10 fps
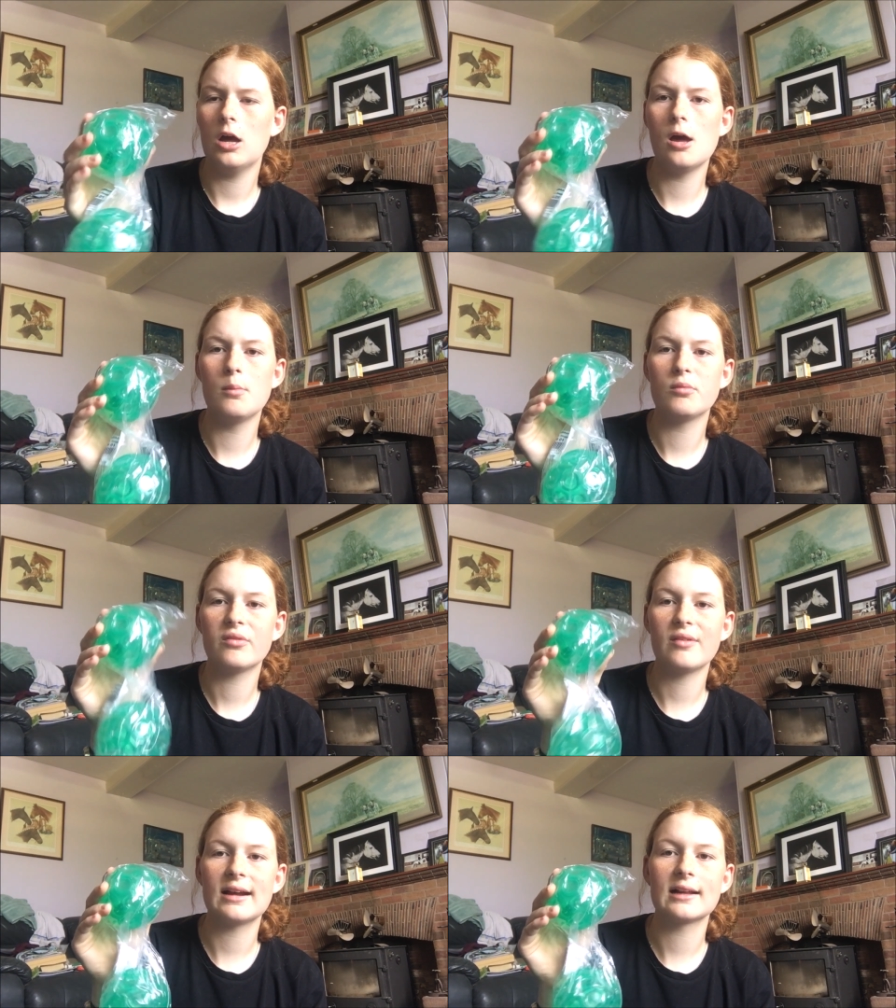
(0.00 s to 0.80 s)
um,
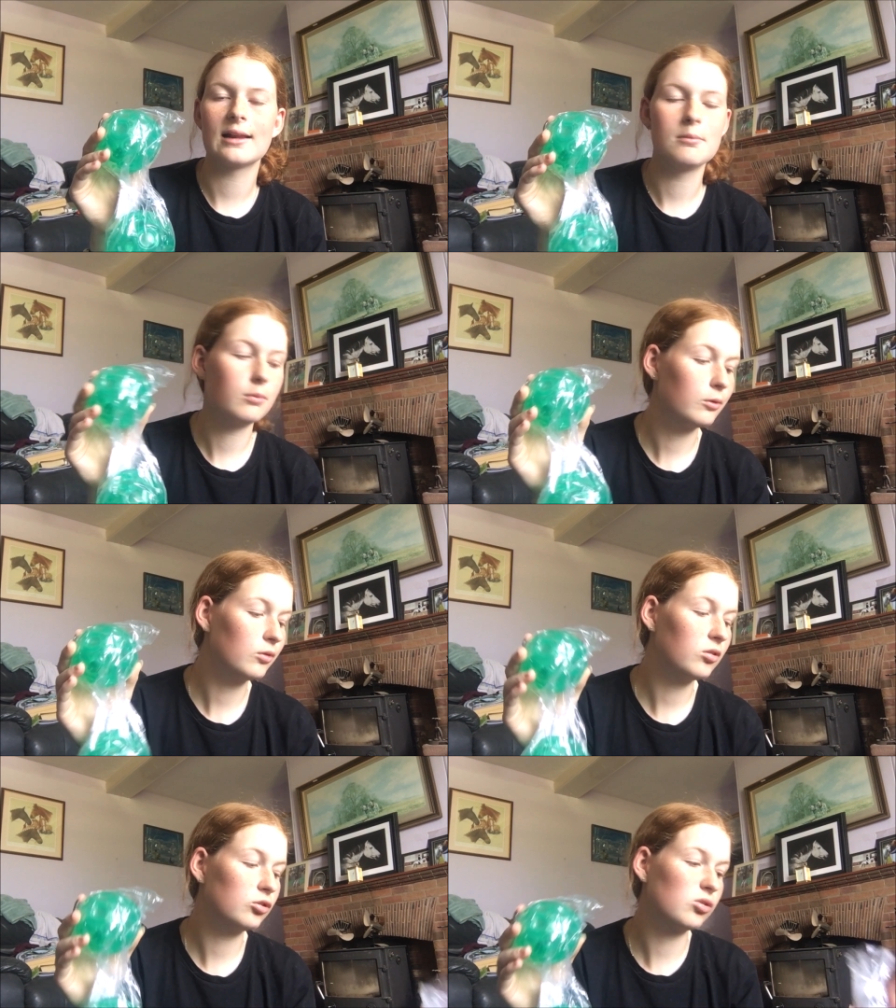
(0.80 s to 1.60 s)
Franklin
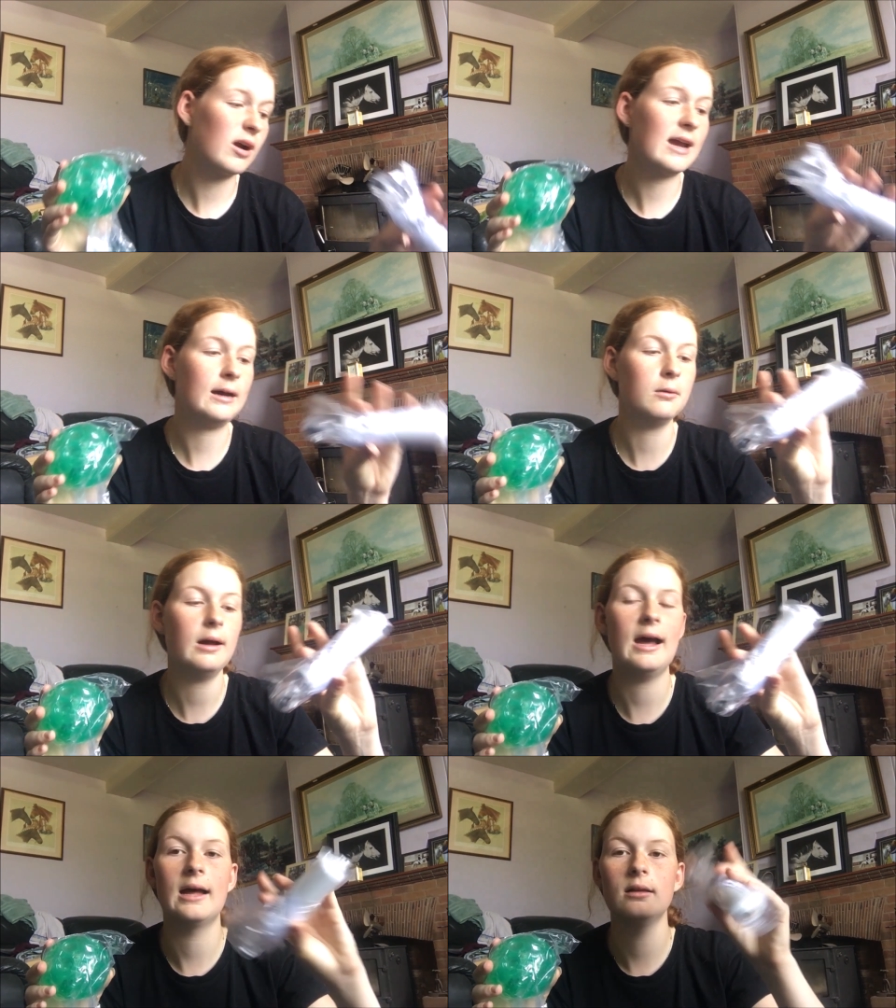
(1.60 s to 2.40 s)
balls to try
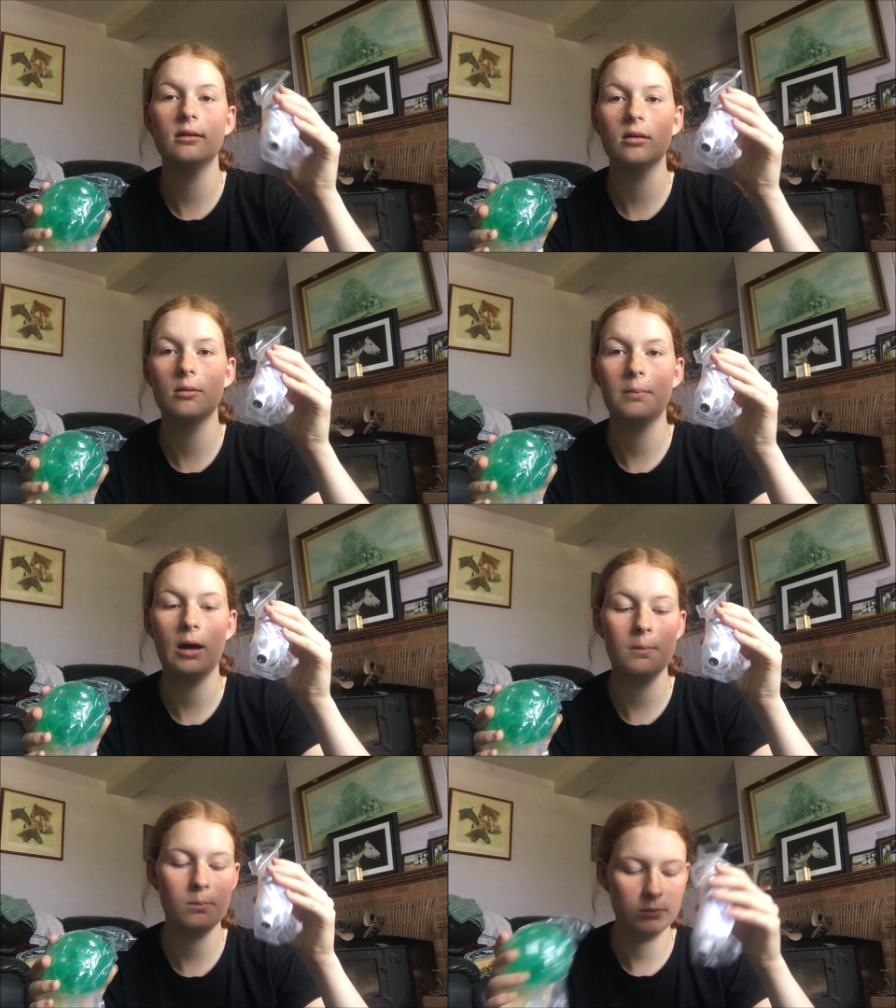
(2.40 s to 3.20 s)
out and the
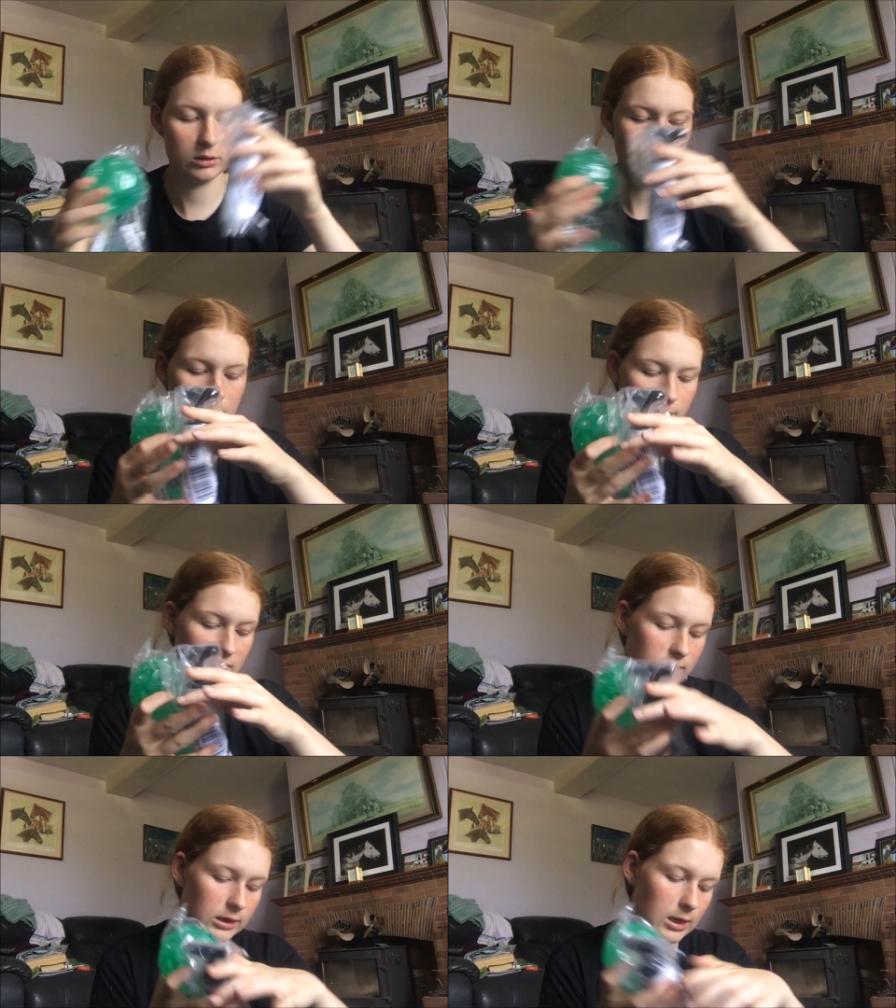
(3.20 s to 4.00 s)
pump to go
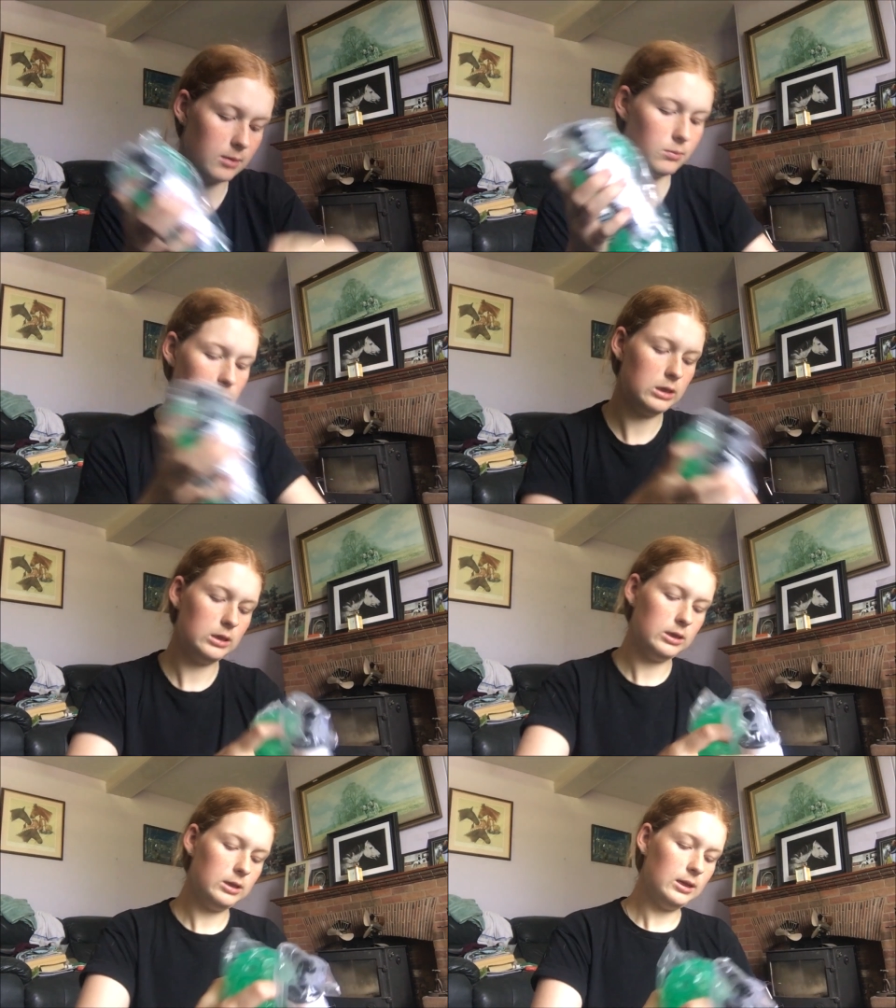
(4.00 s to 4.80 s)
with them
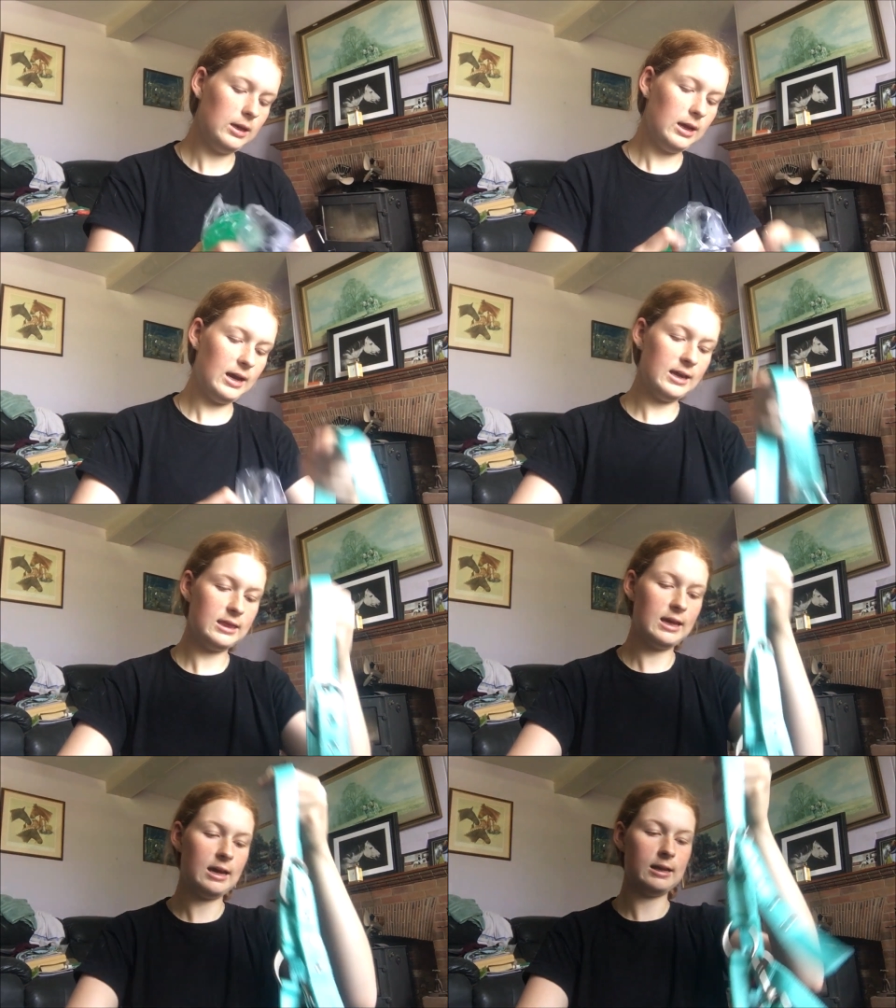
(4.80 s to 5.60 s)

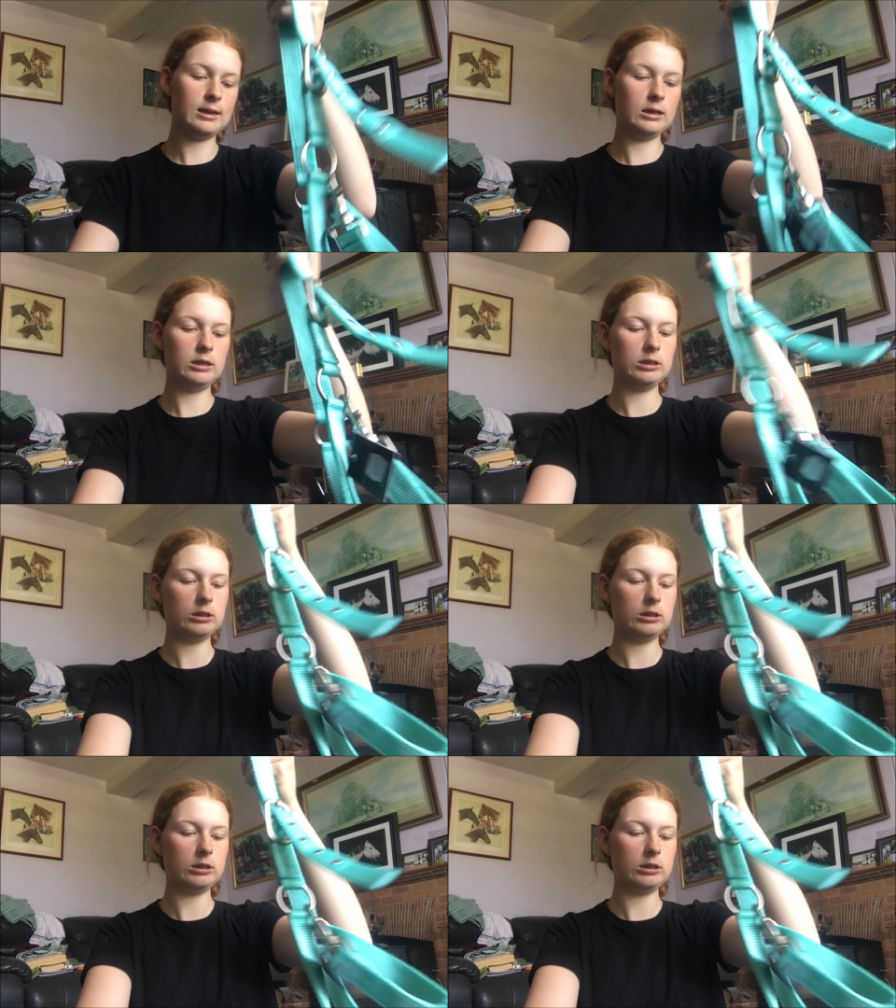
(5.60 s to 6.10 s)
and then